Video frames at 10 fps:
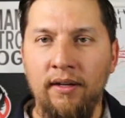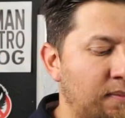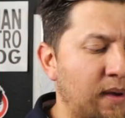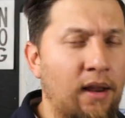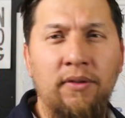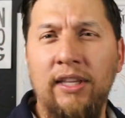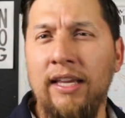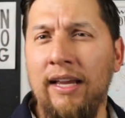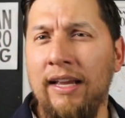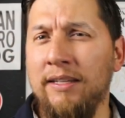Um, I don't think
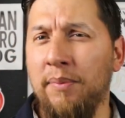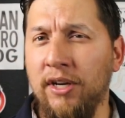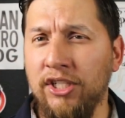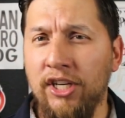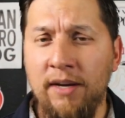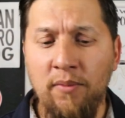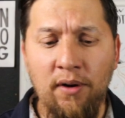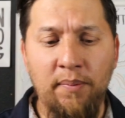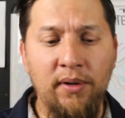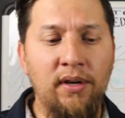that it's in production
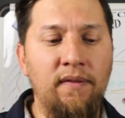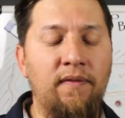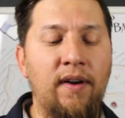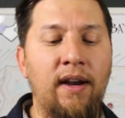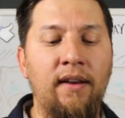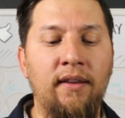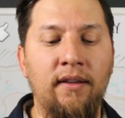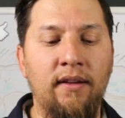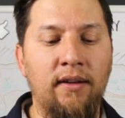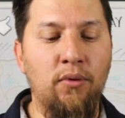anymore, but you can find
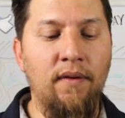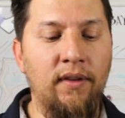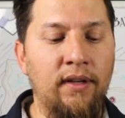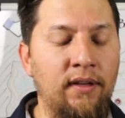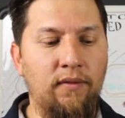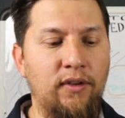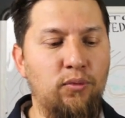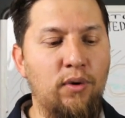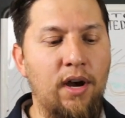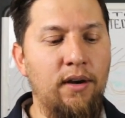the equivalent of
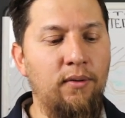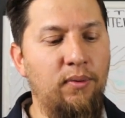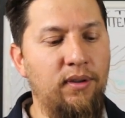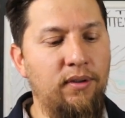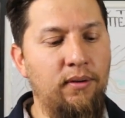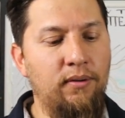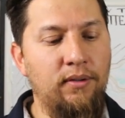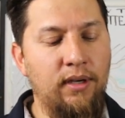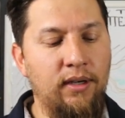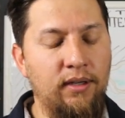this rod with
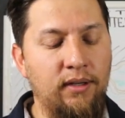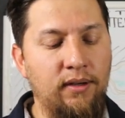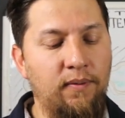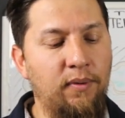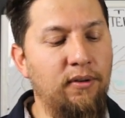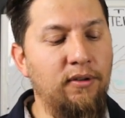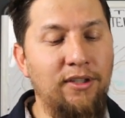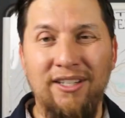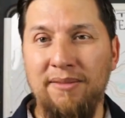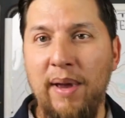those uh, with those
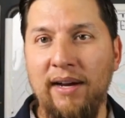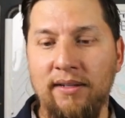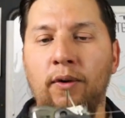specs.